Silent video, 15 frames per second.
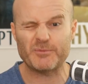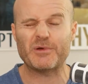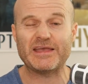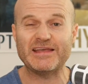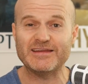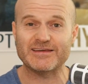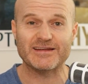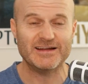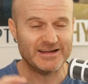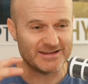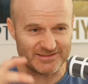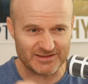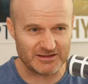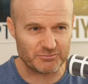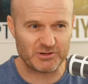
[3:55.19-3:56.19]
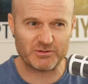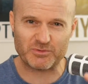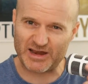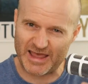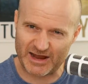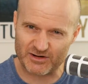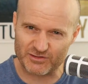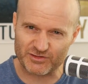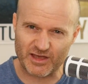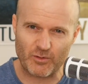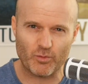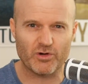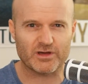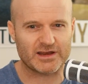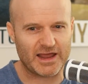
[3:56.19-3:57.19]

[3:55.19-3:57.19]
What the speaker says: in it, but how does that work?